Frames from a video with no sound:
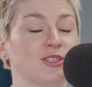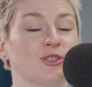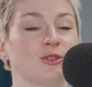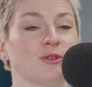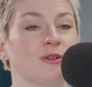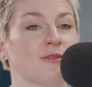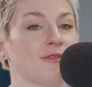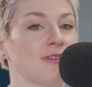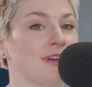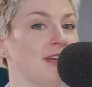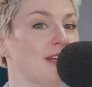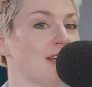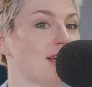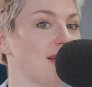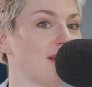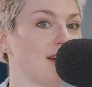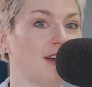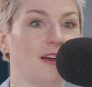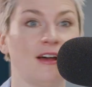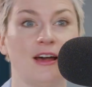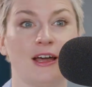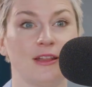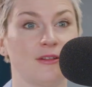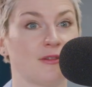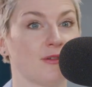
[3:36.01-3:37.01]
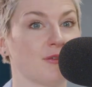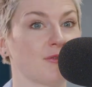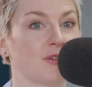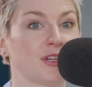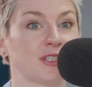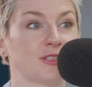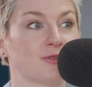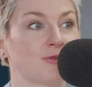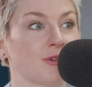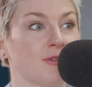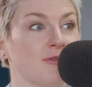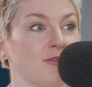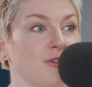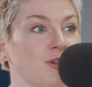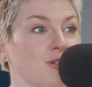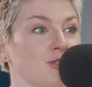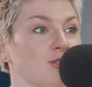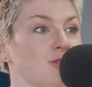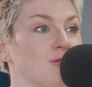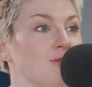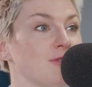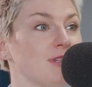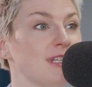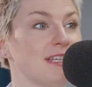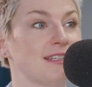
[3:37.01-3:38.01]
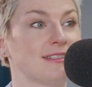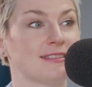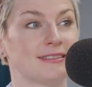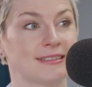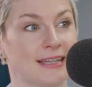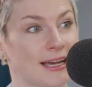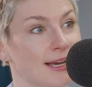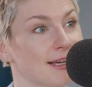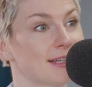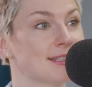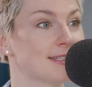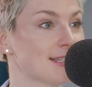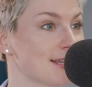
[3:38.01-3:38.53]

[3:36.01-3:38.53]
So if either of us refer to the SAC